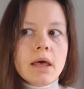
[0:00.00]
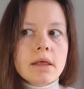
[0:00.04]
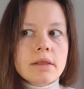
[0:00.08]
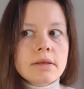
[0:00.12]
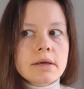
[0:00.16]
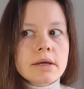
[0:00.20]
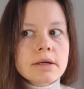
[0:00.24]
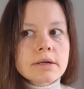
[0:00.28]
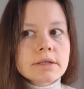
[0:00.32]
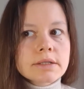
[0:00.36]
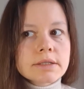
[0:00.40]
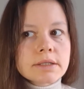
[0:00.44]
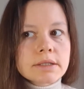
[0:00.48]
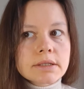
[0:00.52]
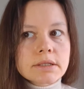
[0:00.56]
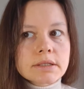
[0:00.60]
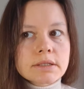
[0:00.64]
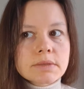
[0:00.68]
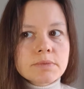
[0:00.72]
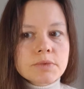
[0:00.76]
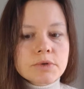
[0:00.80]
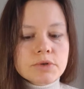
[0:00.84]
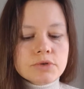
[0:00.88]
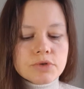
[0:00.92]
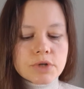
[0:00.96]
there is an
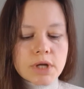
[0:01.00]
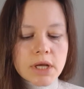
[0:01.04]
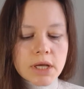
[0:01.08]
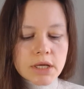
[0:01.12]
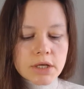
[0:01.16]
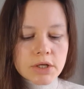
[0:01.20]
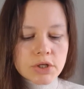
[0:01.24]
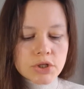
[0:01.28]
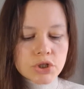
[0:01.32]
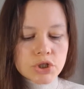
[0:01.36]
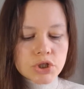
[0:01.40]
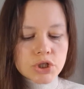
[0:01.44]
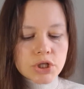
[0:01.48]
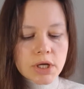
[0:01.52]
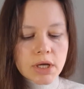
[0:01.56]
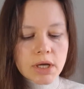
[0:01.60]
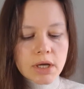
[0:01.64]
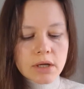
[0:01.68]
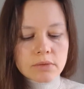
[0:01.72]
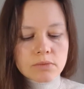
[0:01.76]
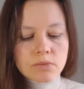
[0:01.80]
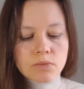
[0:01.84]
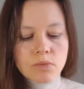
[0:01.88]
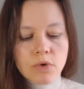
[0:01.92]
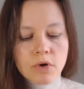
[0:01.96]

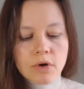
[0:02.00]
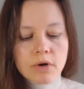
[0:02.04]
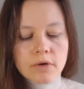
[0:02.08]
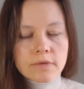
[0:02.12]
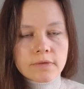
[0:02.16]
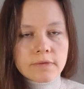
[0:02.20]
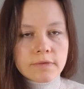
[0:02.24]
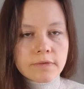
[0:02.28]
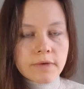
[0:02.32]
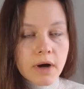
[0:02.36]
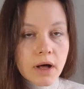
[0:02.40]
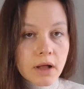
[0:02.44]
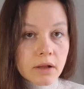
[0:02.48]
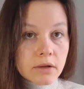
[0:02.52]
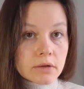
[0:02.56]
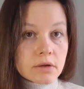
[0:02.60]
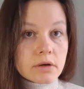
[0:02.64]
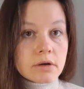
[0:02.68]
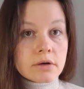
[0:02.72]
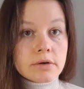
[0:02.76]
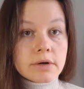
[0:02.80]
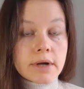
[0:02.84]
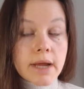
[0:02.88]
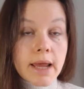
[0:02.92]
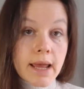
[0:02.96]
aspiration more
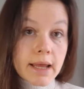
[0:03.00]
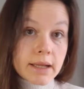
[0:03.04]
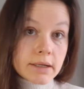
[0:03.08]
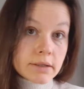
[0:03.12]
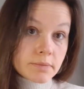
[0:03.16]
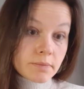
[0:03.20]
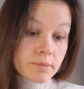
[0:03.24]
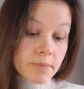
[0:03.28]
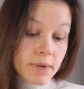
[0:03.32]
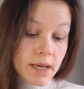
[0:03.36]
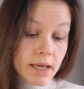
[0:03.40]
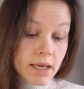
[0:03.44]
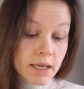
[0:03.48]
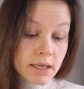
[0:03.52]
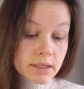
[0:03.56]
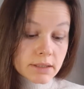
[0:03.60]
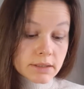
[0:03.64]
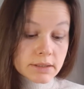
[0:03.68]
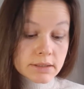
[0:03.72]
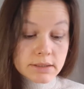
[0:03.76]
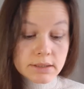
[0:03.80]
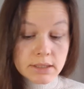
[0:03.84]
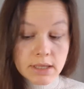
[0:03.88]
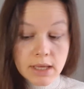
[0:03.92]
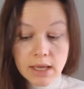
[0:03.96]
vulgar and
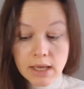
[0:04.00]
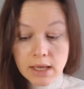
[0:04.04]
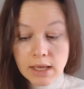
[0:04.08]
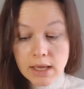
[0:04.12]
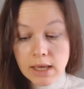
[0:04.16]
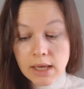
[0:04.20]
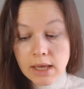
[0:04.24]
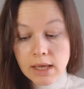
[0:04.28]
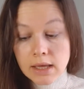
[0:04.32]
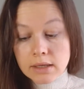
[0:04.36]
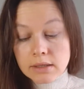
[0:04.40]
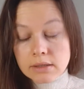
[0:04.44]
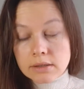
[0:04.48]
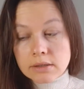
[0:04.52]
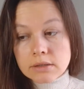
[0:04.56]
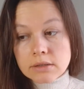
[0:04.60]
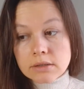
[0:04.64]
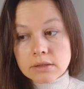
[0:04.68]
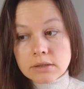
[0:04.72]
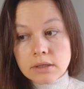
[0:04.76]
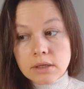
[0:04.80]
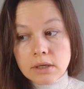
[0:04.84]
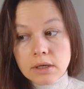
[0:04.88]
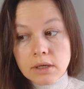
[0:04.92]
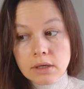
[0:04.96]
base,
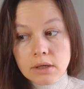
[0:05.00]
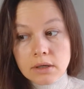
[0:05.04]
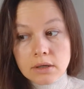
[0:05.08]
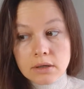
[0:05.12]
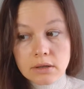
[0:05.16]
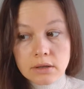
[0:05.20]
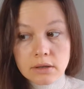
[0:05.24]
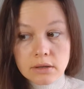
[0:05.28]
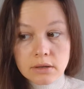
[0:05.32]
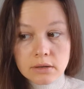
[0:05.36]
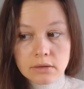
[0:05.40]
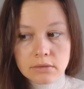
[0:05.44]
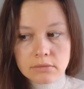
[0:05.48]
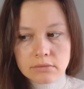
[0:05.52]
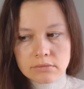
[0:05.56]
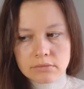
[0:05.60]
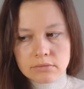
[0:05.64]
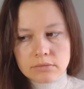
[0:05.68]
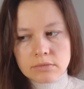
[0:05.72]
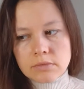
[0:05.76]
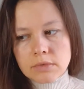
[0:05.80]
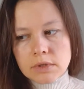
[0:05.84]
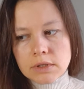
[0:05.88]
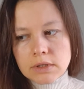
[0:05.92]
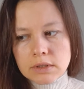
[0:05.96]
and
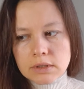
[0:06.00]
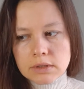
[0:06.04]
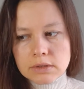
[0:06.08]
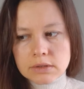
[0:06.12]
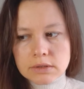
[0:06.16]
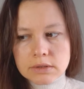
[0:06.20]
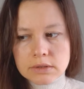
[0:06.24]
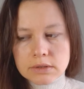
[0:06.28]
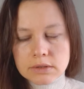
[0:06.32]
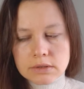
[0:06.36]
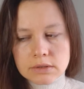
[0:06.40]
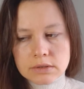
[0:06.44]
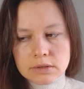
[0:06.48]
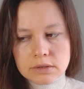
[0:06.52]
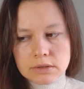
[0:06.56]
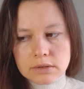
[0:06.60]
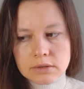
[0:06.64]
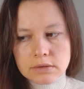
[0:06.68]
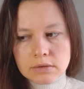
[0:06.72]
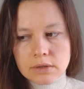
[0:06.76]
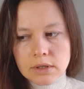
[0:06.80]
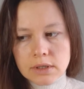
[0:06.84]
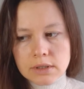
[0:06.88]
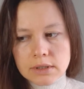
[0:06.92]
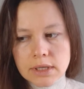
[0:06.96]
um, it's
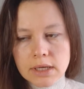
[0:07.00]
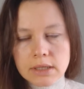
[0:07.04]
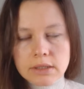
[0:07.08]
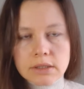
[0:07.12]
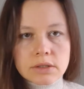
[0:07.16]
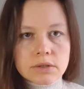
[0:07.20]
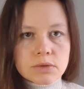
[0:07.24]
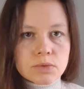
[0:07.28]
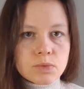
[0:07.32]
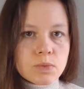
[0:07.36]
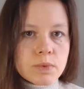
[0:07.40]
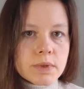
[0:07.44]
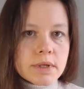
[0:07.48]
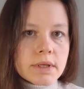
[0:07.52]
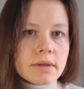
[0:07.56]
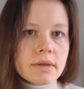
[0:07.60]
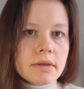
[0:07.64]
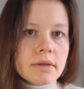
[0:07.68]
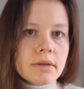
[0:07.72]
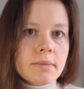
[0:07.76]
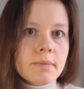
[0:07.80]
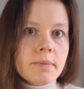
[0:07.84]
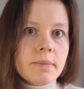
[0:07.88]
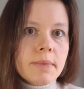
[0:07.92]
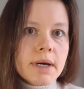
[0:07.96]
uh, connected with
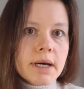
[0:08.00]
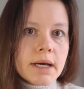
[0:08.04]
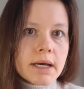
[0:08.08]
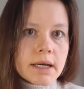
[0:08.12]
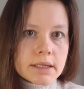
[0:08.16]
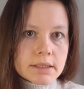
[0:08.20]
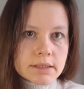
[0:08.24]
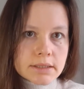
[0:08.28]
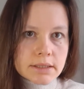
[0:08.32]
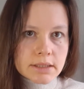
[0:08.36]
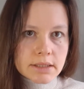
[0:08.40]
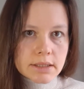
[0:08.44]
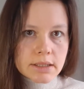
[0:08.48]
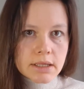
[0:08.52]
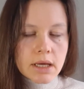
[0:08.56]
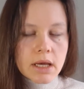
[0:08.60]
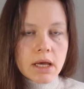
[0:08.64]
the body.